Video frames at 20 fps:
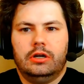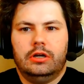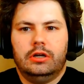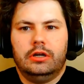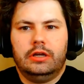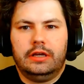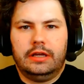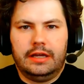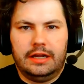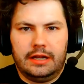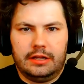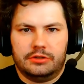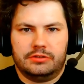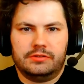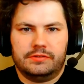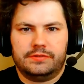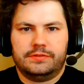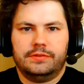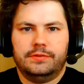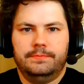in
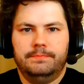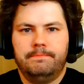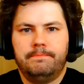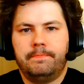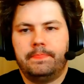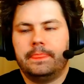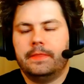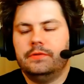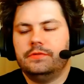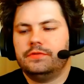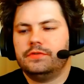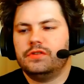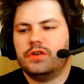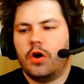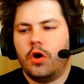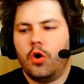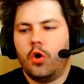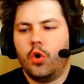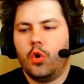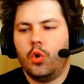interest.
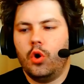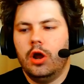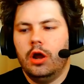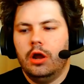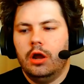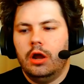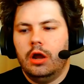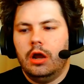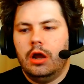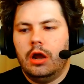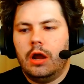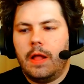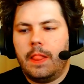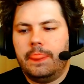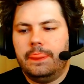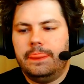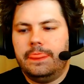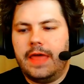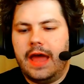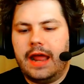So
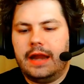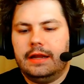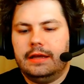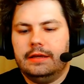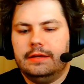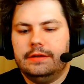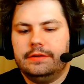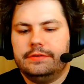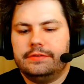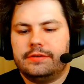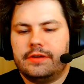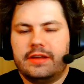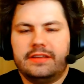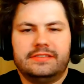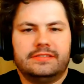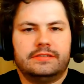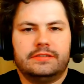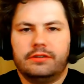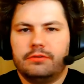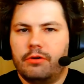that is
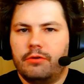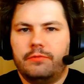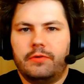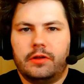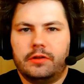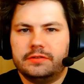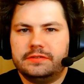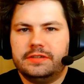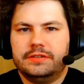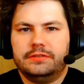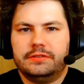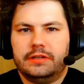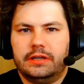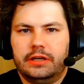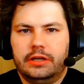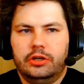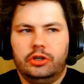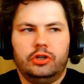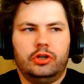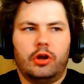zero volatility.
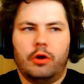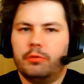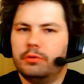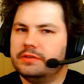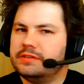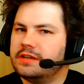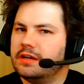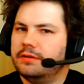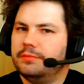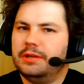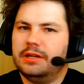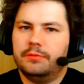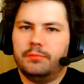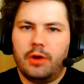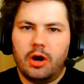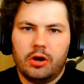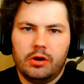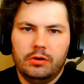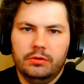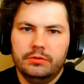You know what it's going to be
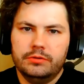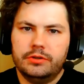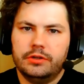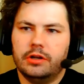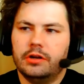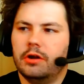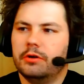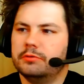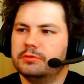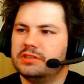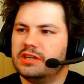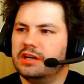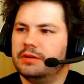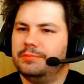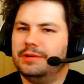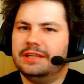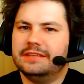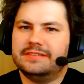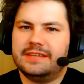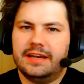tomorrow. You know it's going to be in
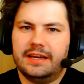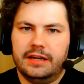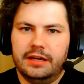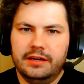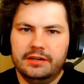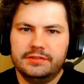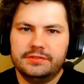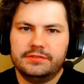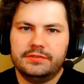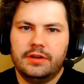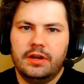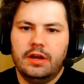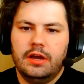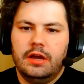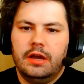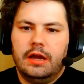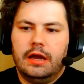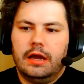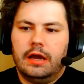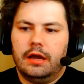10 years,
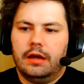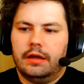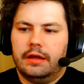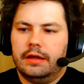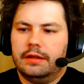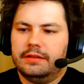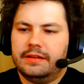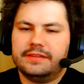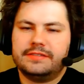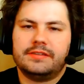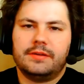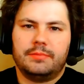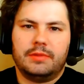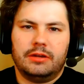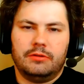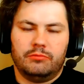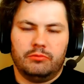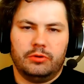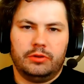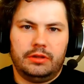unless something
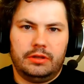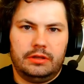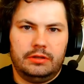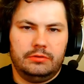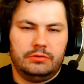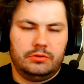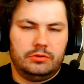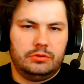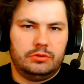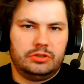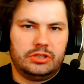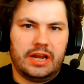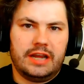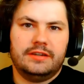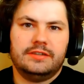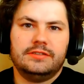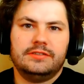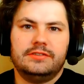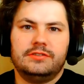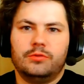really
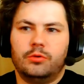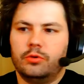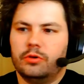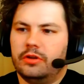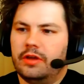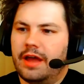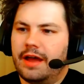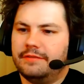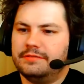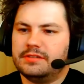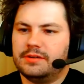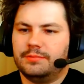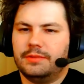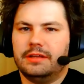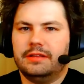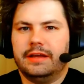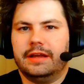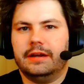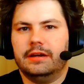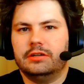changes or you have something like
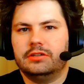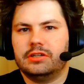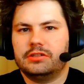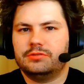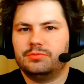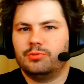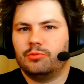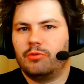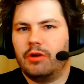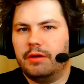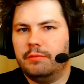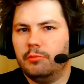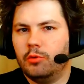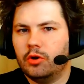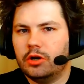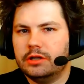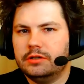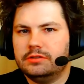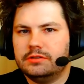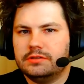an adjustable rate
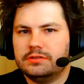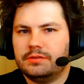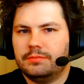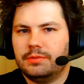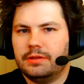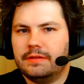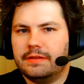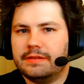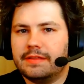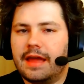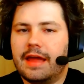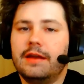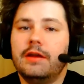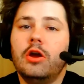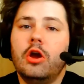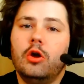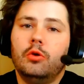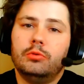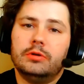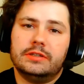mortgage or something like that,
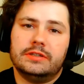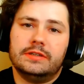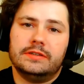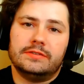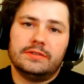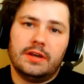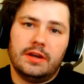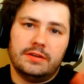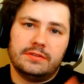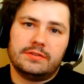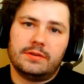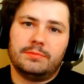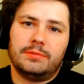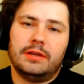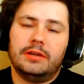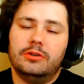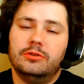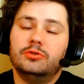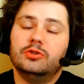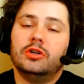which is something you
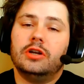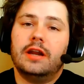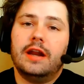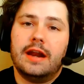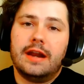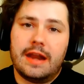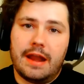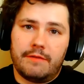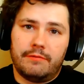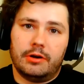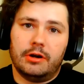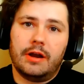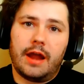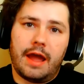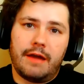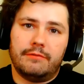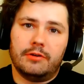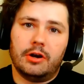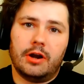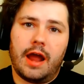should never,
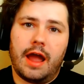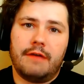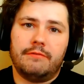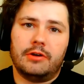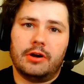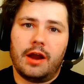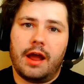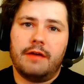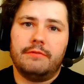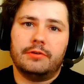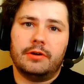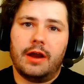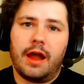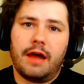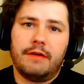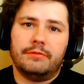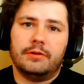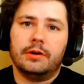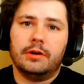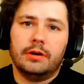ever, ever, ever,
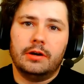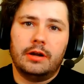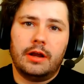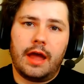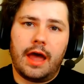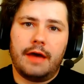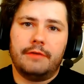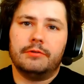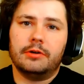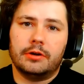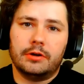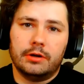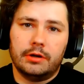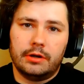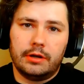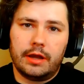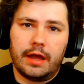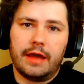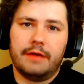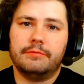ever, ever,
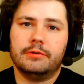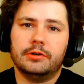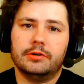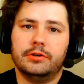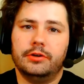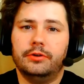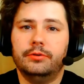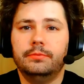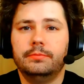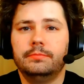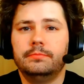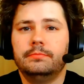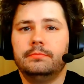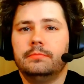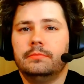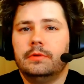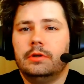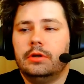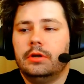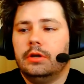ever do.
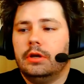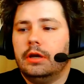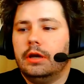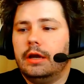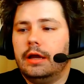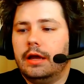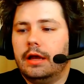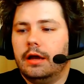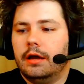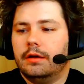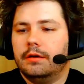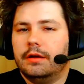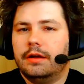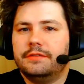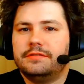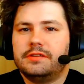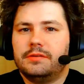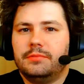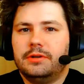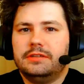If
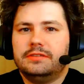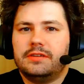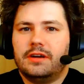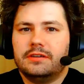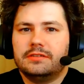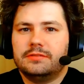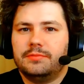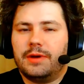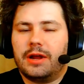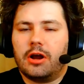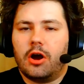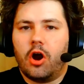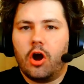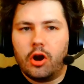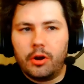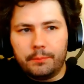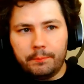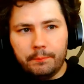somebody talks about an ARM